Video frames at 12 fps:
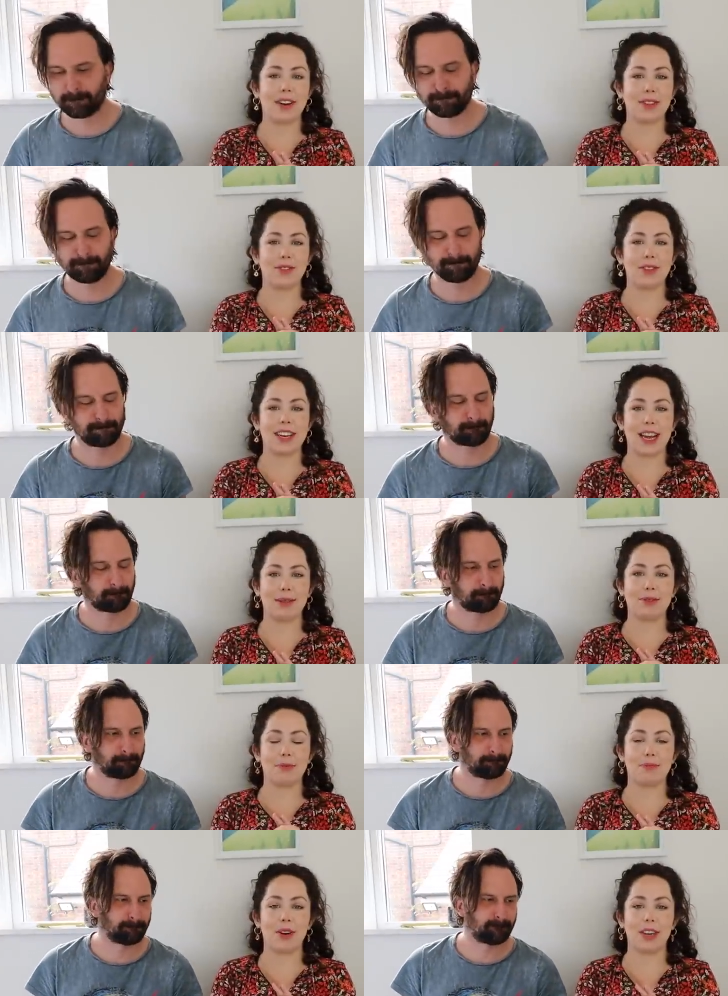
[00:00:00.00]
Speaker 1: run through the names
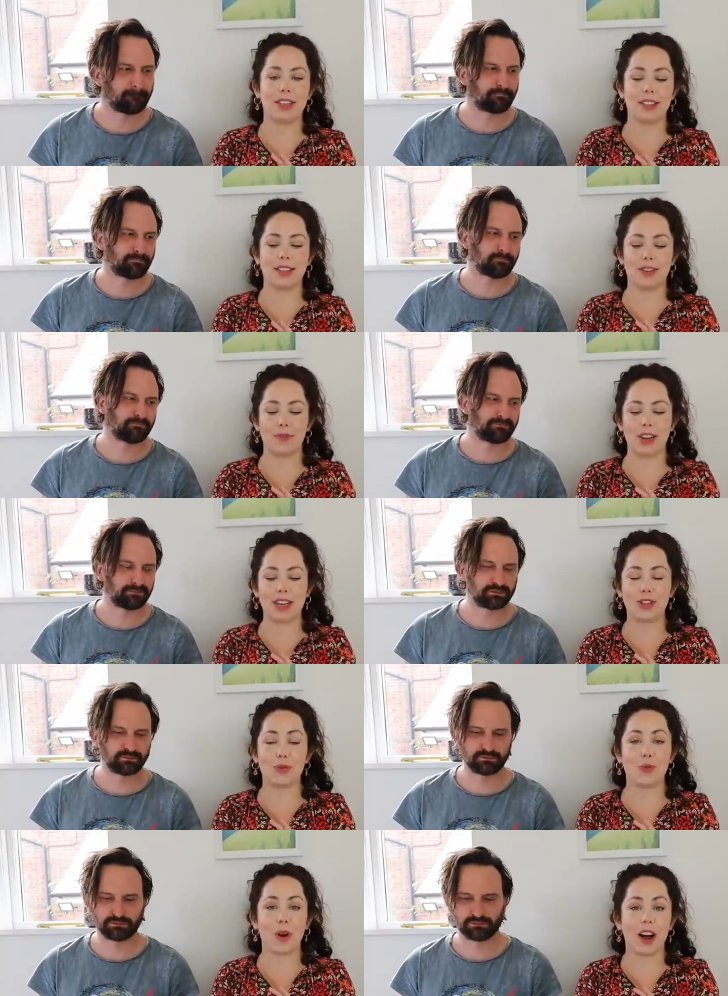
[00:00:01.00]
and prices of
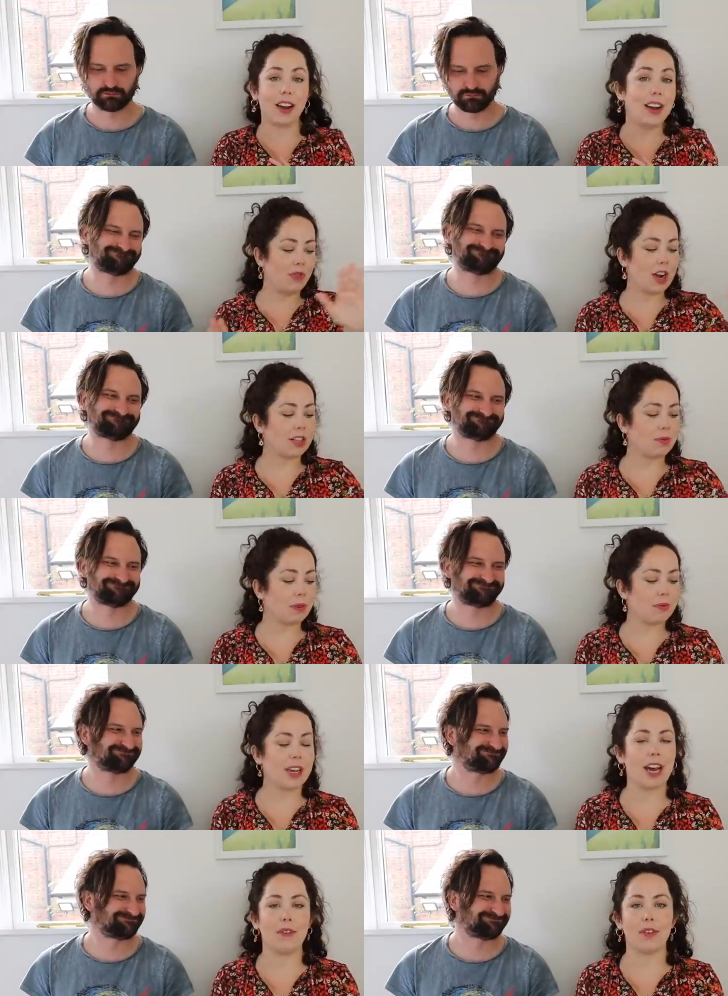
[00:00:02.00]
each one. First one we
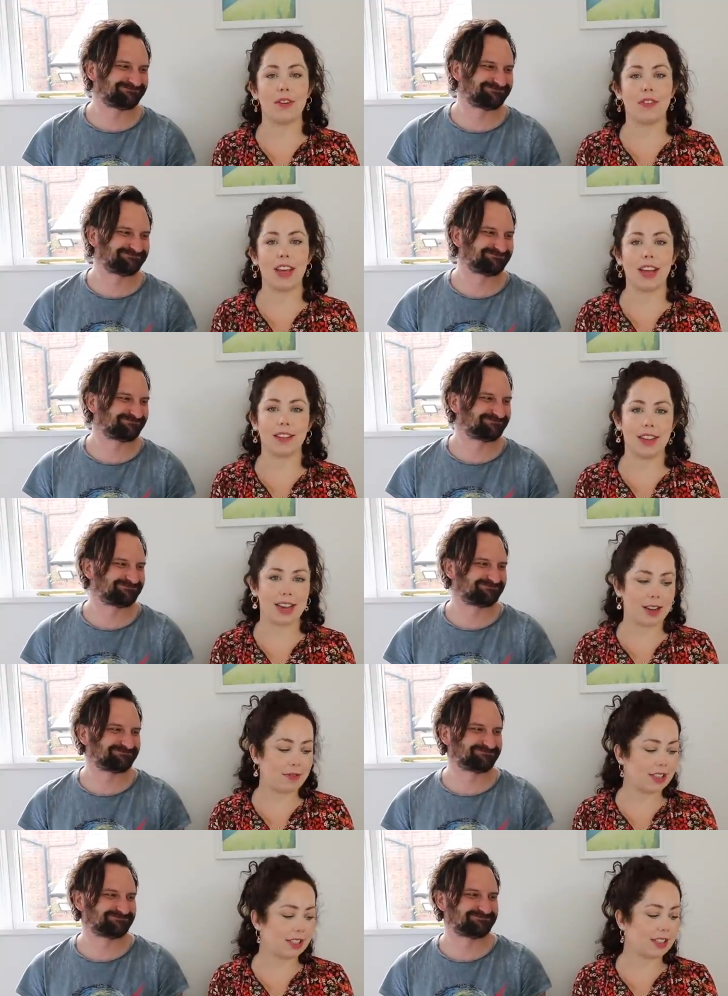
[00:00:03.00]
have over here on the
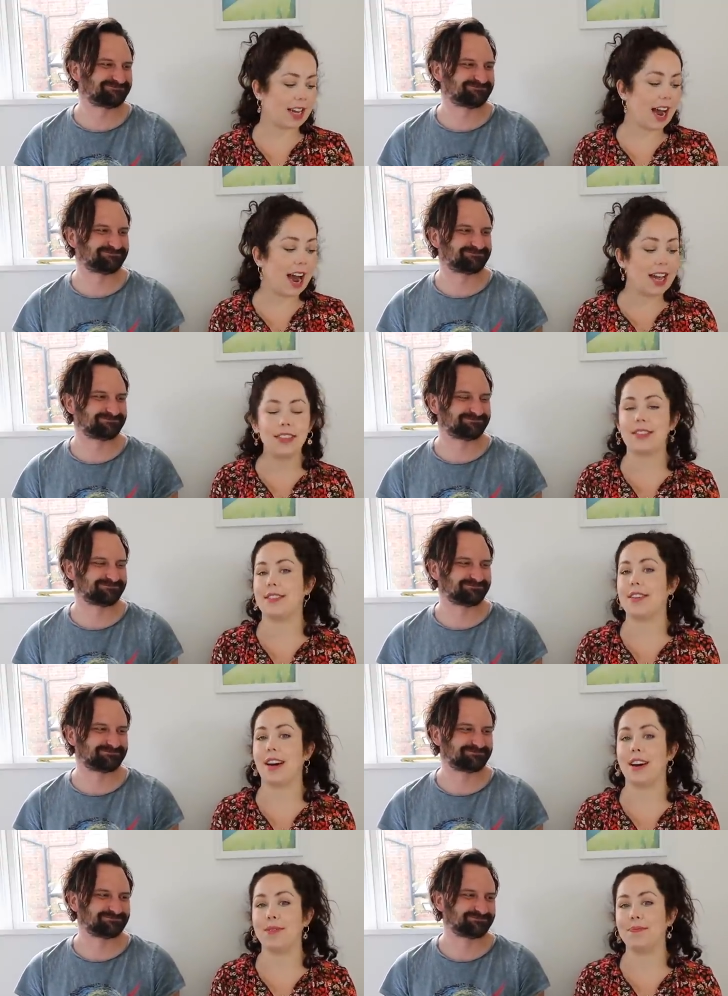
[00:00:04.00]
left is the
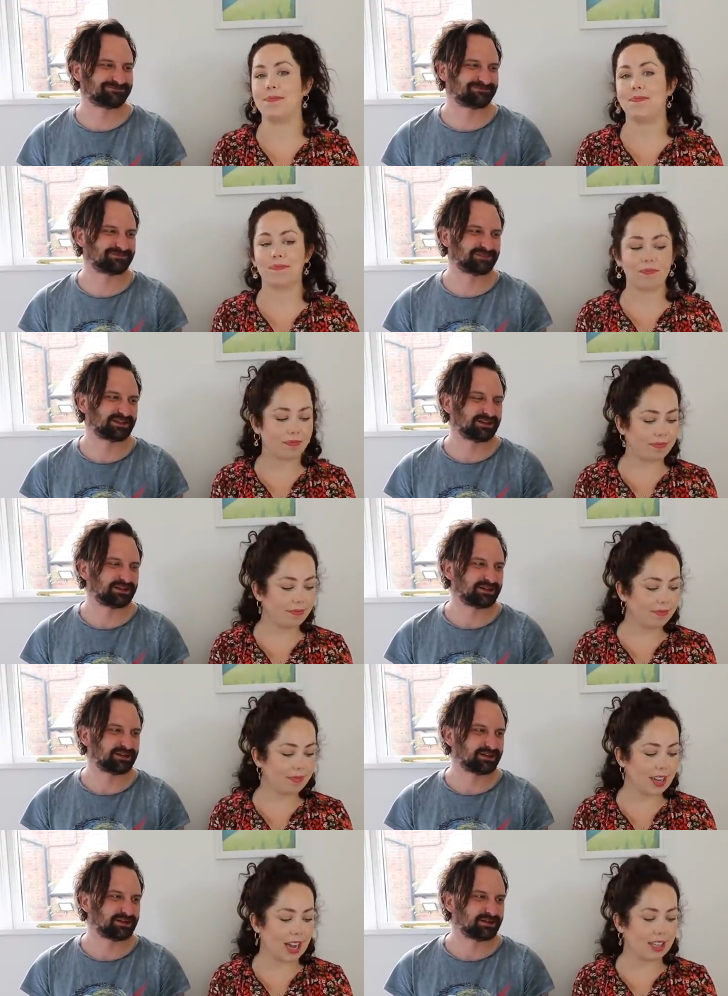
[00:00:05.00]
Asda,
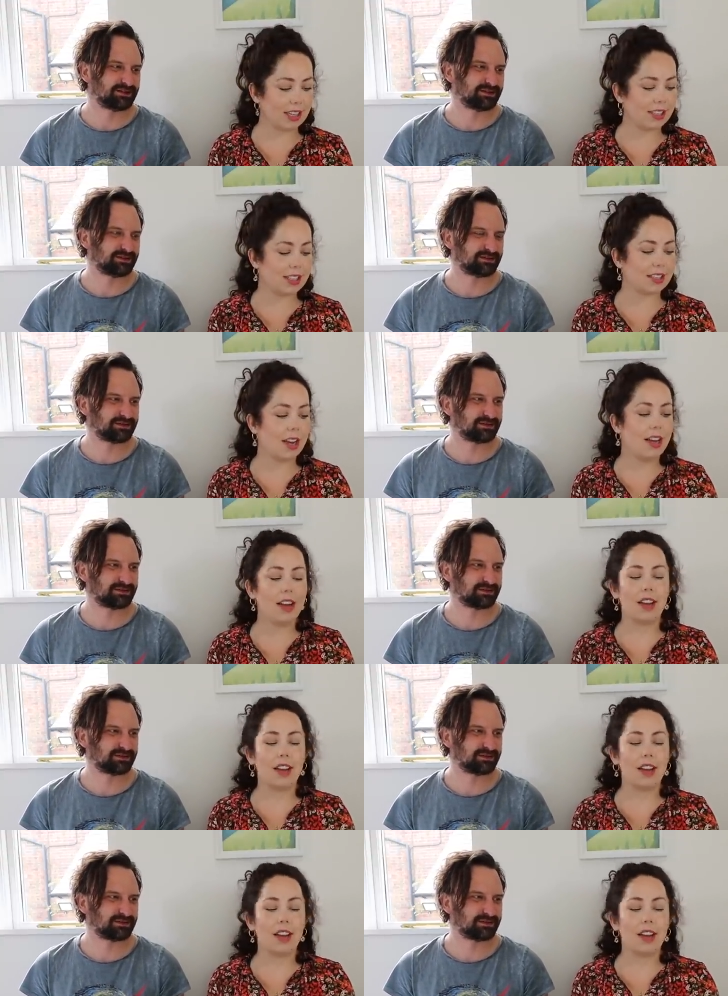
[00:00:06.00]
And this is